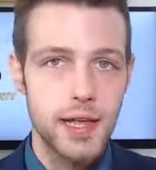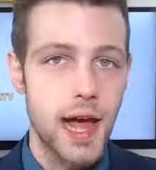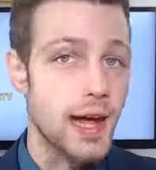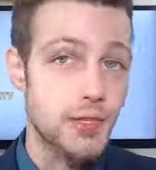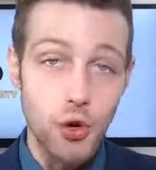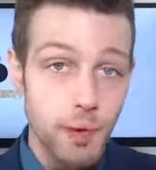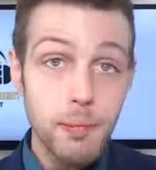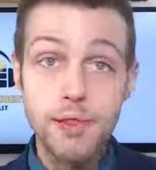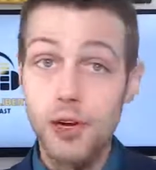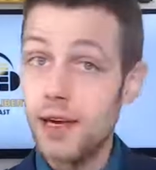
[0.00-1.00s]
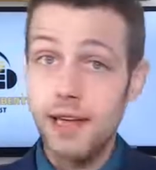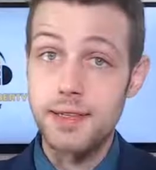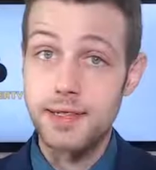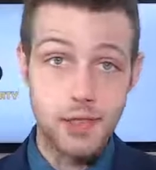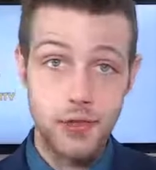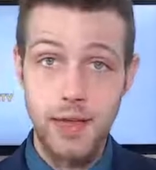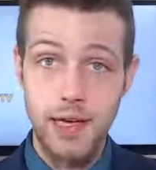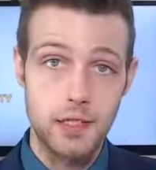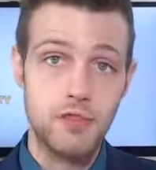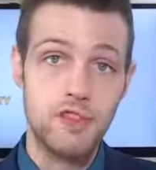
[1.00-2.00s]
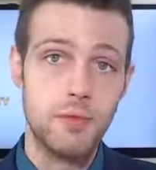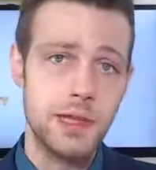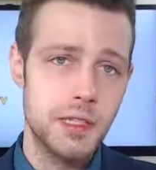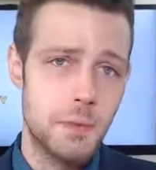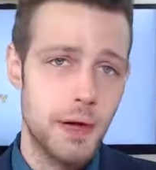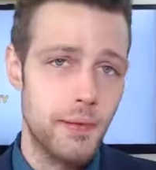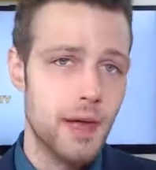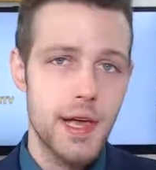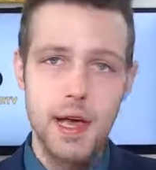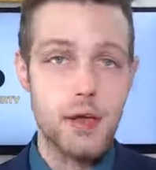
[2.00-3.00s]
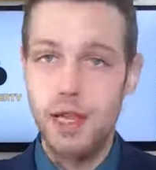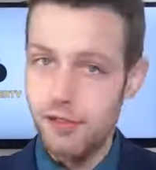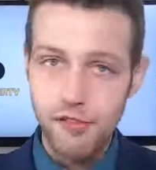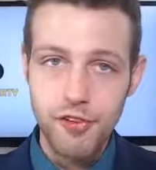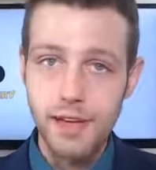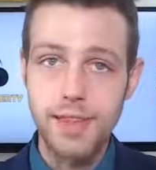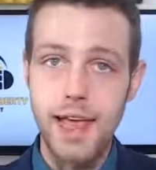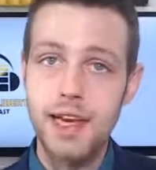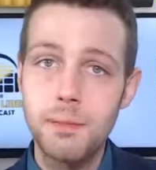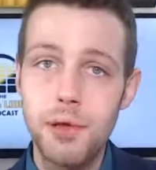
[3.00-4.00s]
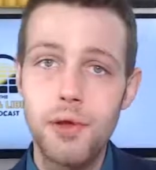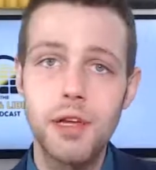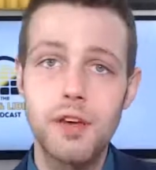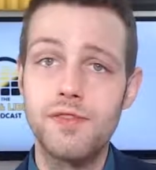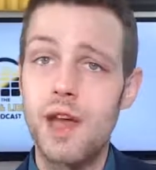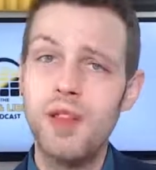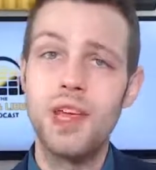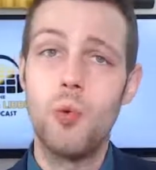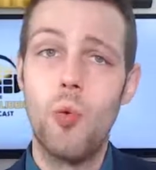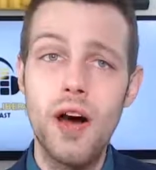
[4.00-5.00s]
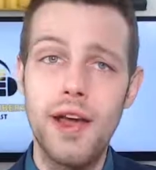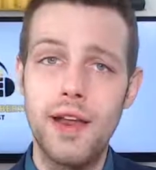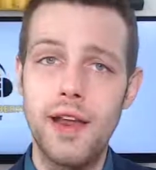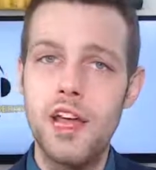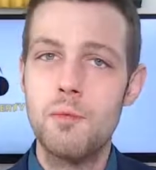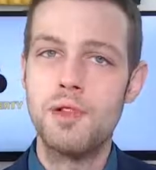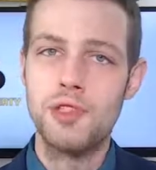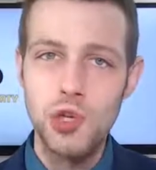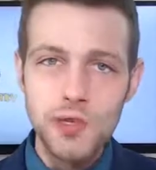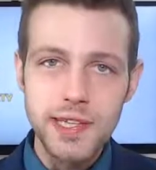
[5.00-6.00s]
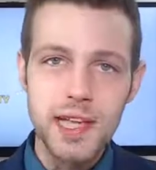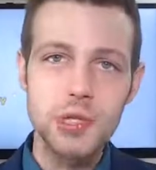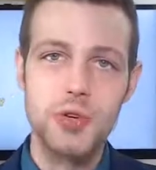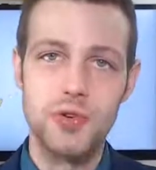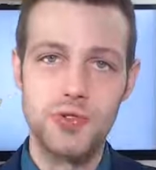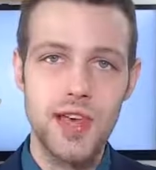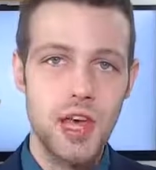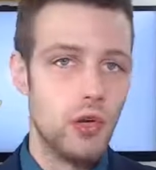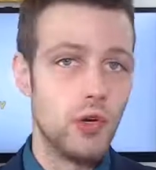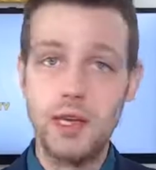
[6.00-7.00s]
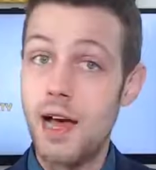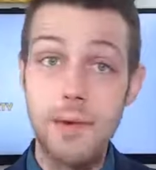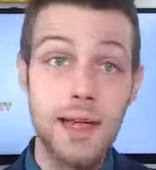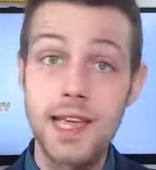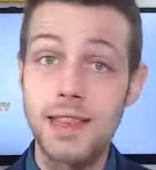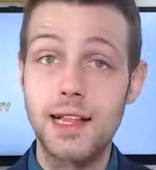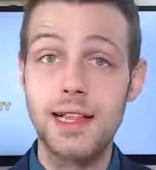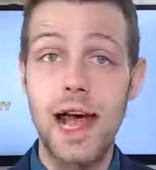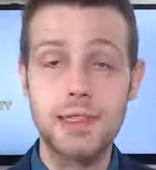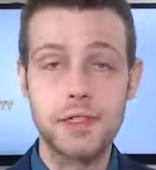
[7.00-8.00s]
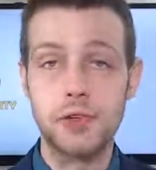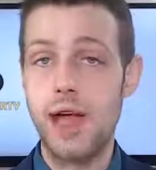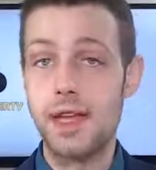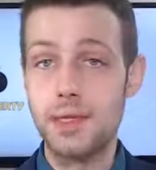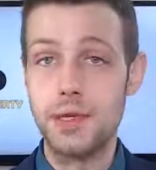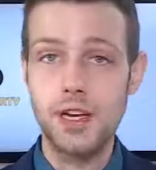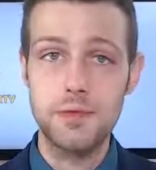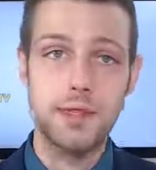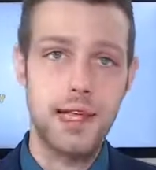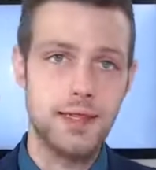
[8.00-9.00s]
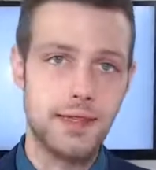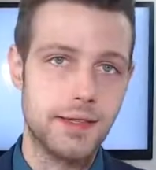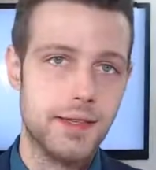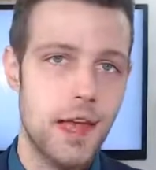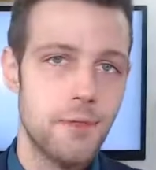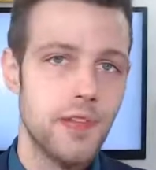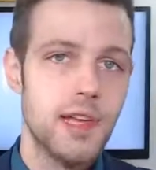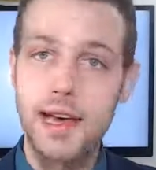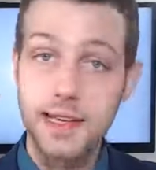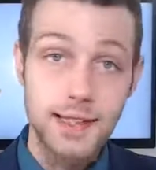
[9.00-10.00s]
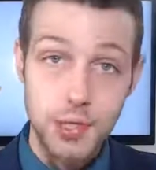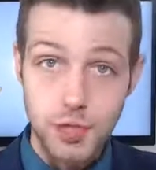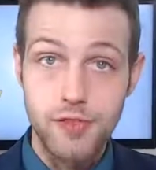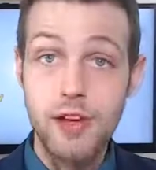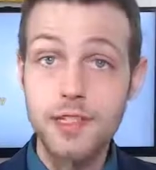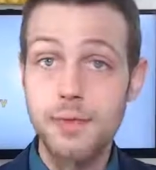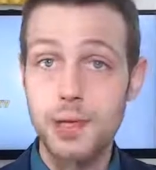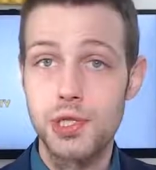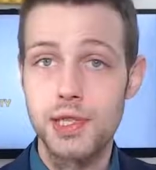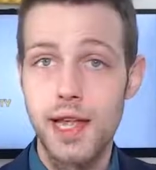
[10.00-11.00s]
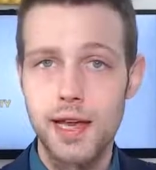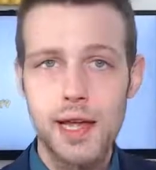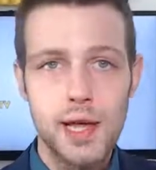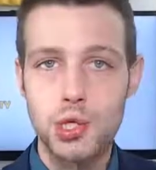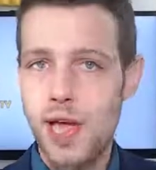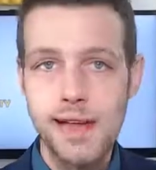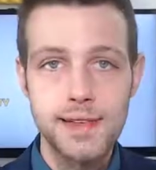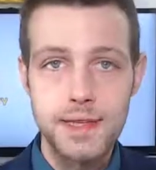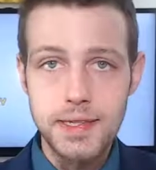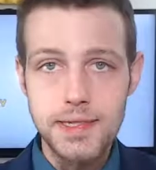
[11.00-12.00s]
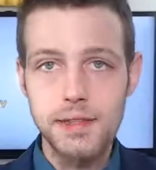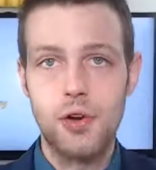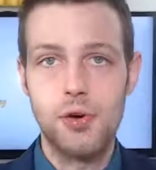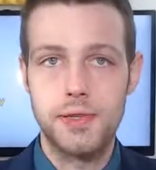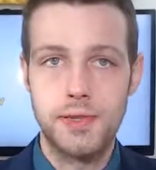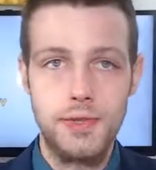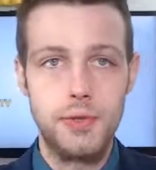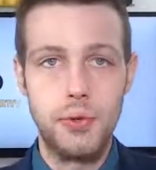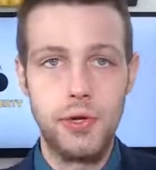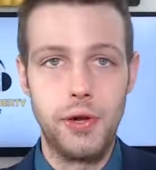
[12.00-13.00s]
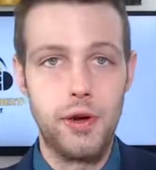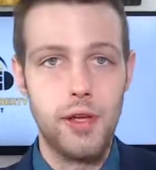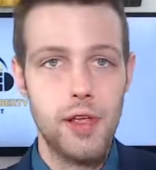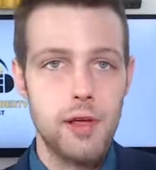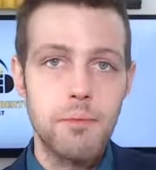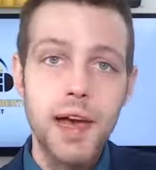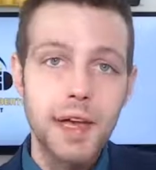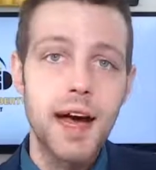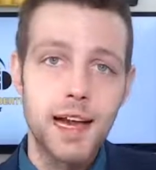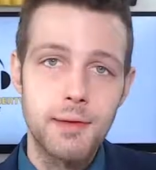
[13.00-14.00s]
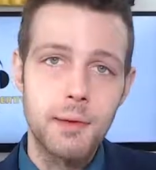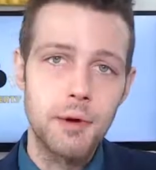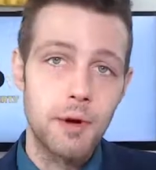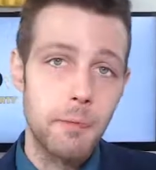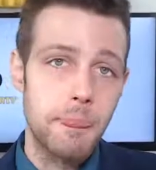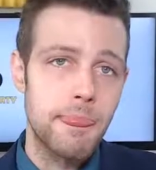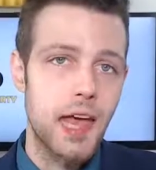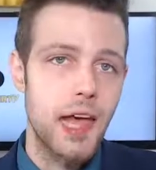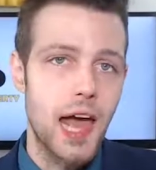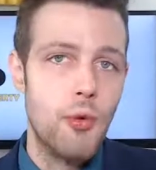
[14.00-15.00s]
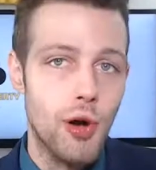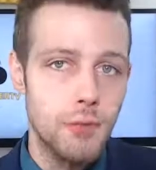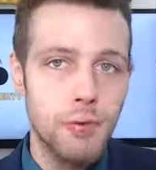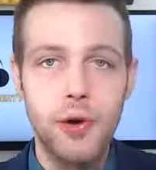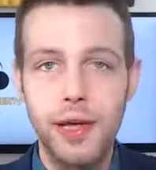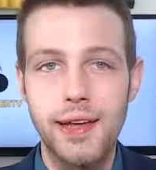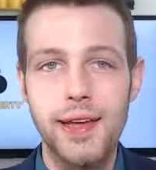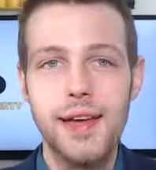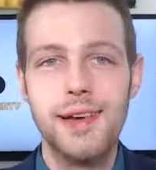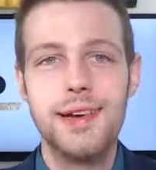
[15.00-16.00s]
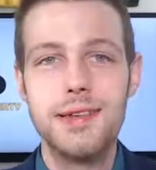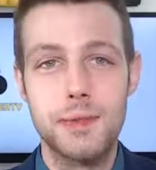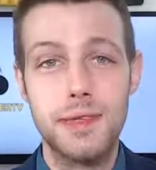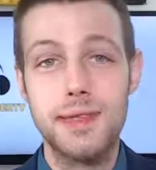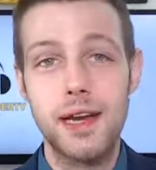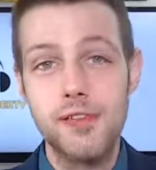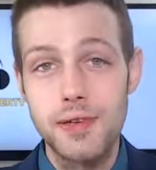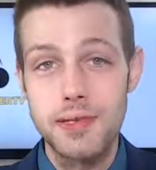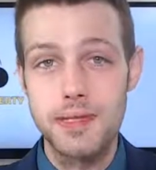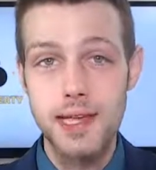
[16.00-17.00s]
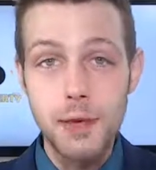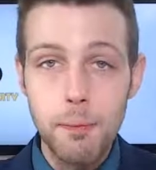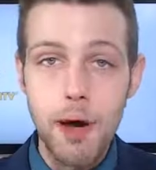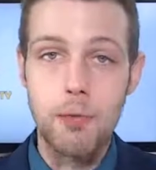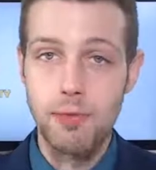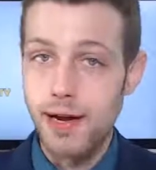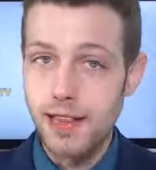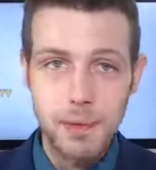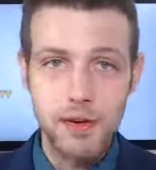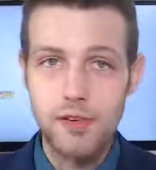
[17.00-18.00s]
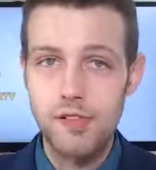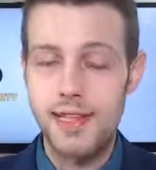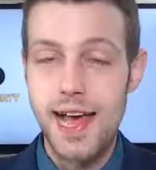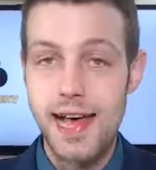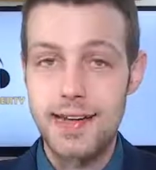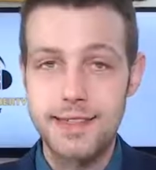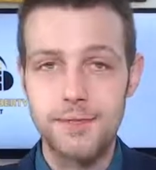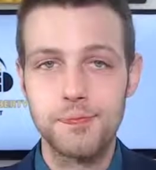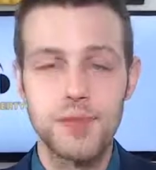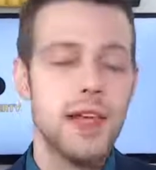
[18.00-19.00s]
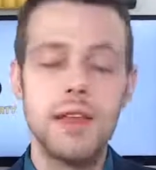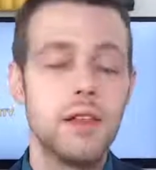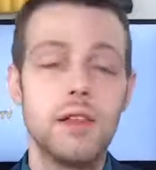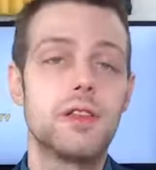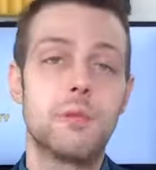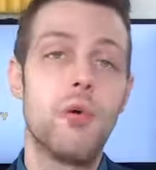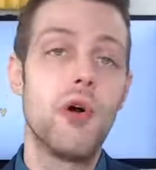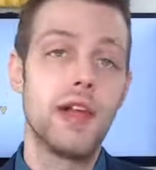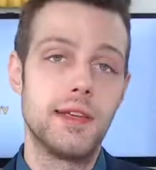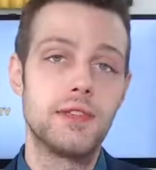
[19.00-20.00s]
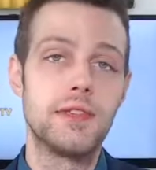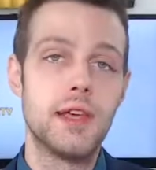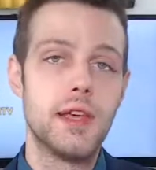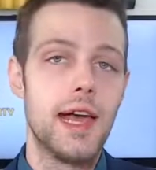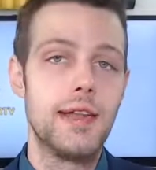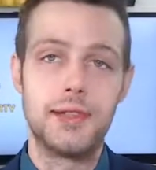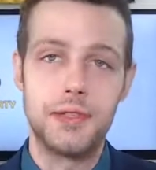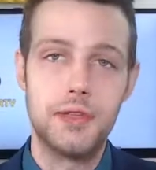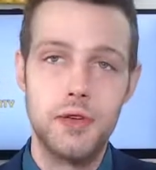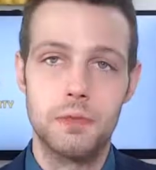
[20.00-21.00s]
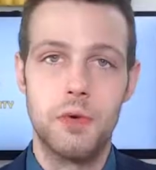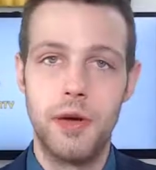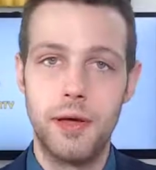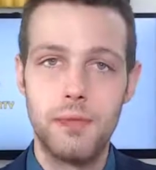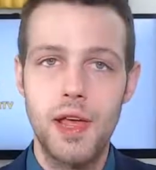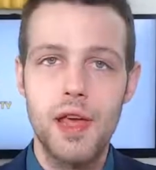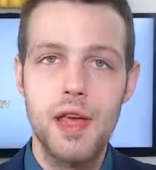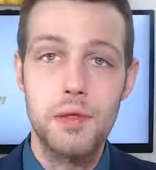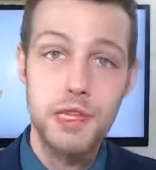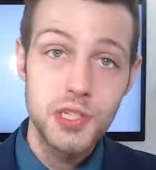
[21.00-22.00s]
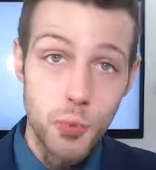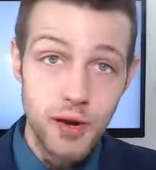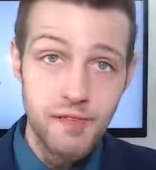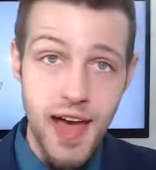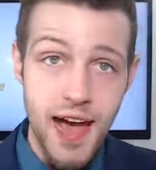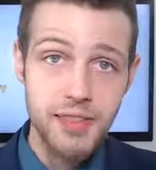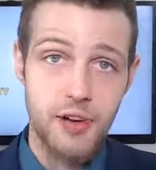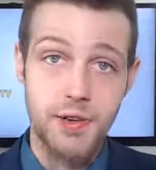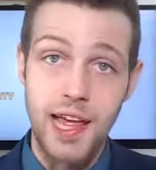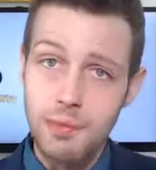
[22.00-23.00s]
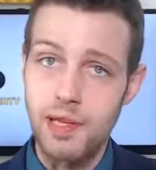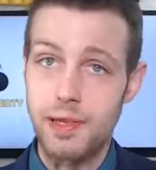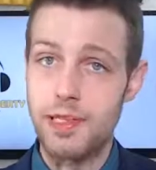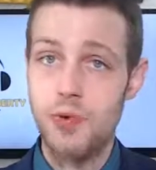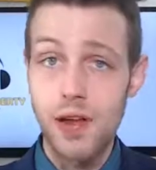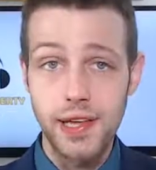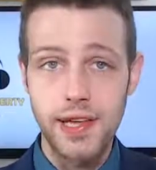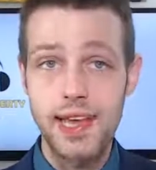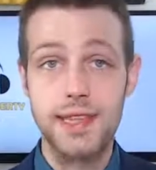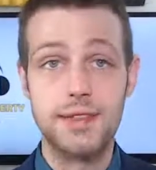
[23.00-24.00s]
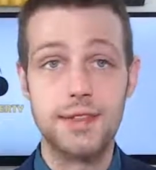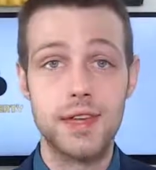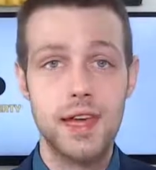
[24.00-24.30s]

I don't remember learning a single thing in those few months, but I'll never forget the inability of not only one, but 2 teachers who could not maintain the class under any circumstances. I guess I should have also mentioned that she had an assistant the whole rest of the school year. My God, I remember at one point, someone set off a stink bomb right in the middle of class. Look, the point is, and this is Sol's point, this one factor, namely these rowdy kids,